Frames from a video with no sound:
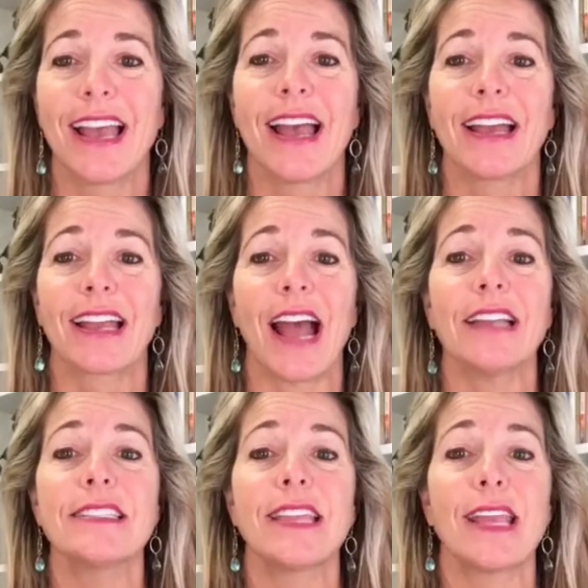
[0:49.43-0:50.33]

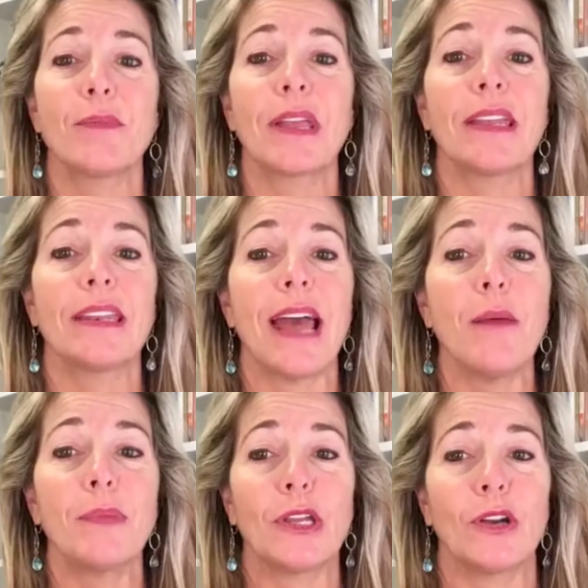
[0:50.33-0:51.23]
God's name cannot
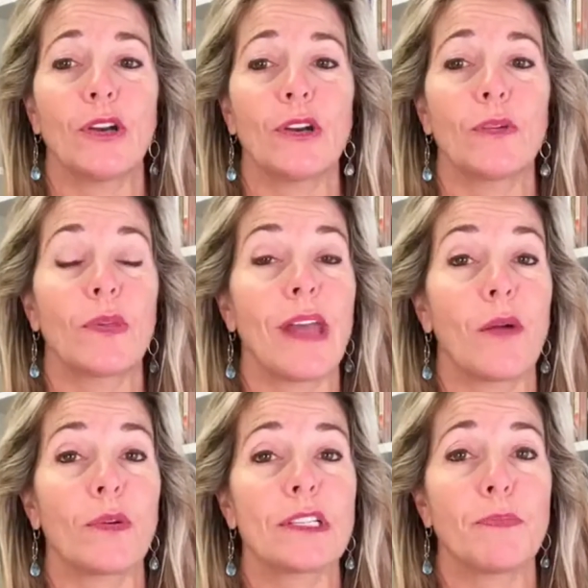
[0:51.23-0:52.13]
be heard without
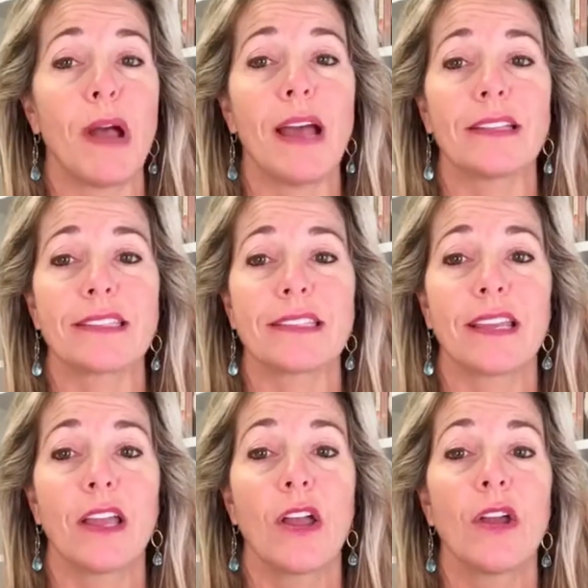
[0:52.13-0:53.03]
response,
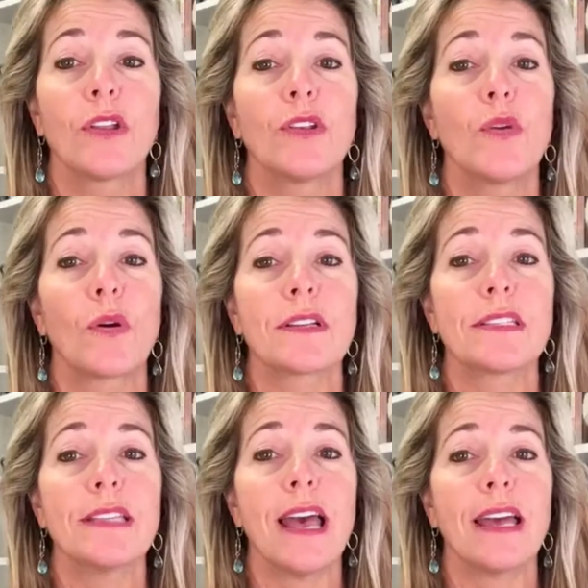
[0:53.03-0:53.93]
nor
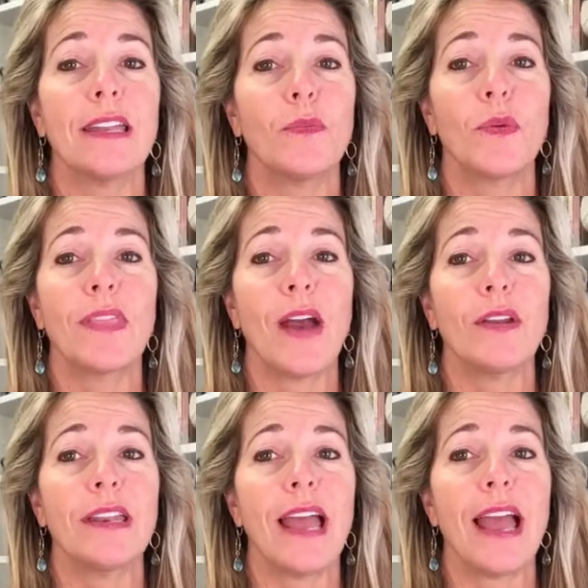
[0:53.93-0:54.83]
said without
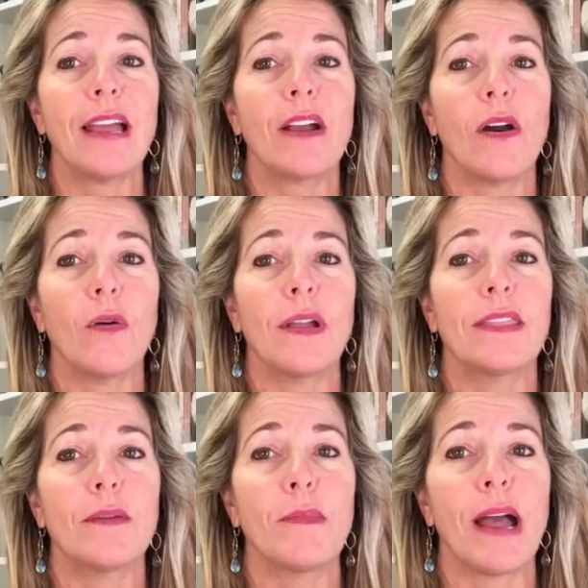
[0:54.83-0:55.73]
an echo in
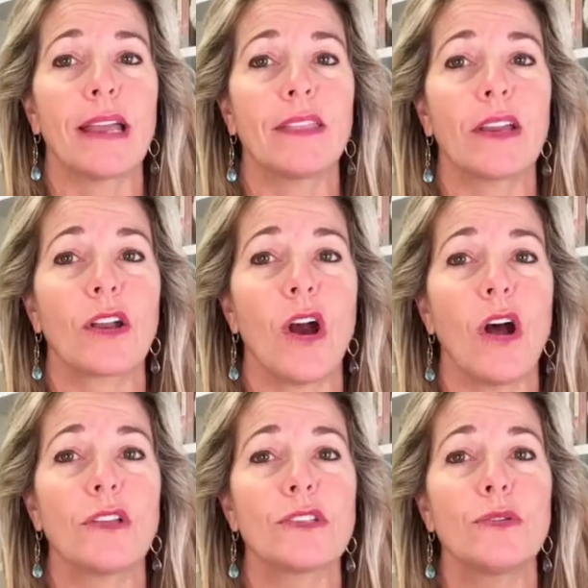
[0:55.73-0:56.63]
the mind that
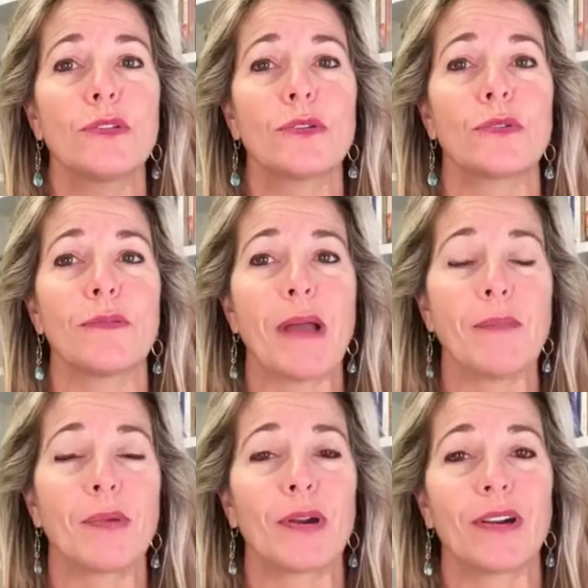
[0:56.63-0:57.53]
calls you to
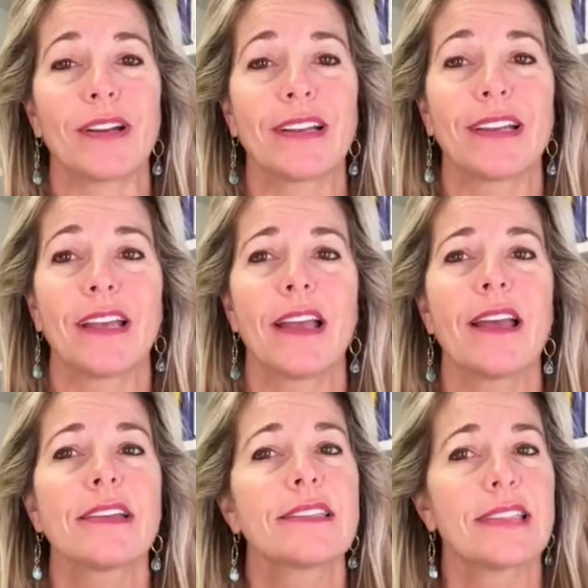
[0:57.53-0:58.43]
remember.
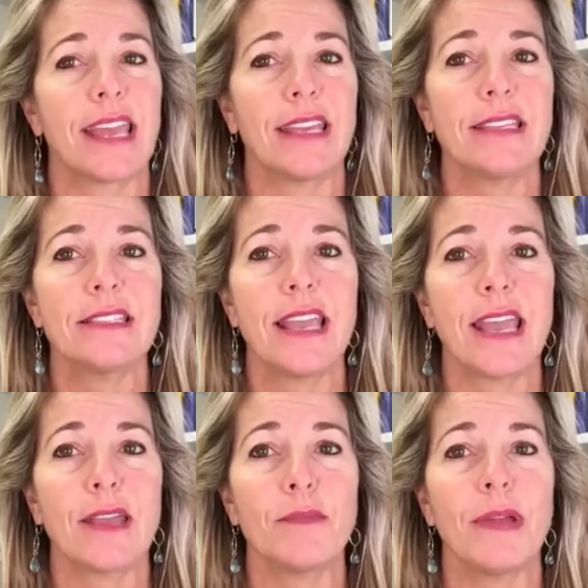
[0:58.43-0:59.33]
Say His
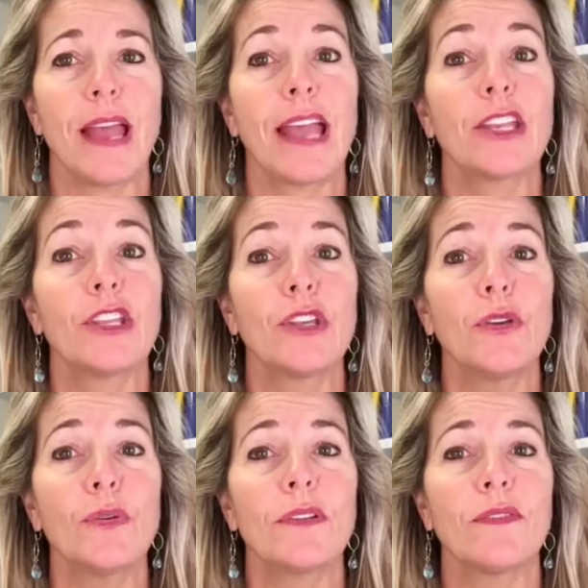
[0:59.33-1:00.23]
name, and
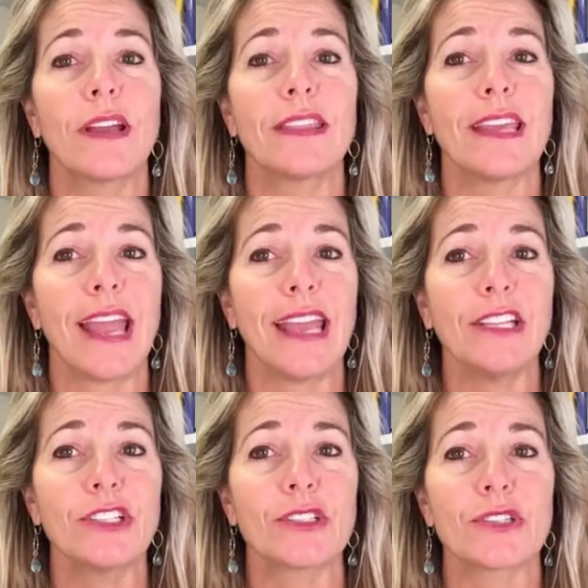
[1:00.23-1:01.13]
you invite the
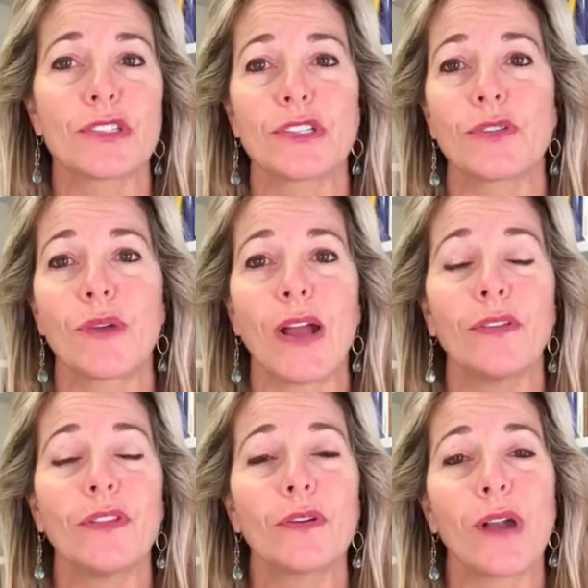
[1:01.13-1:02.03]
angels to surround
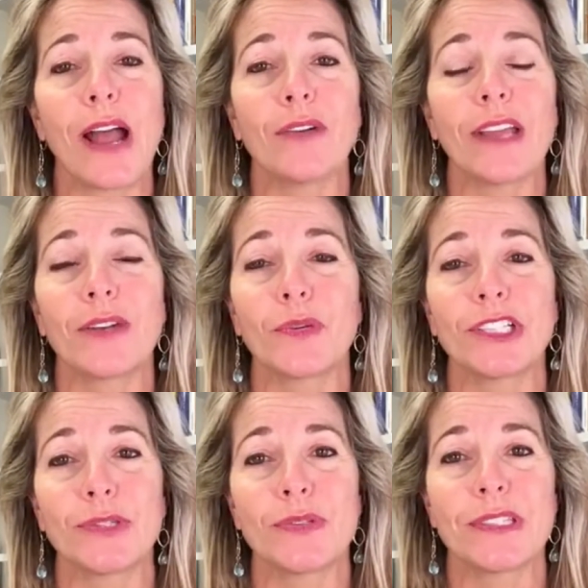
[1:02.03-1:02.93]
the ground on which
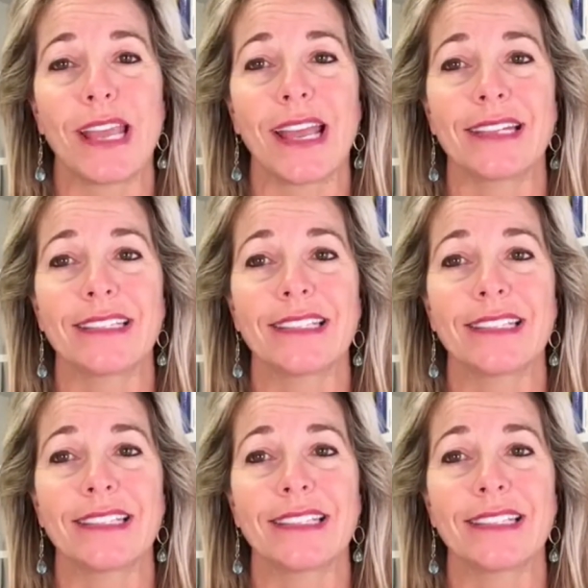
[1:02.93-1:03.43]
you stand,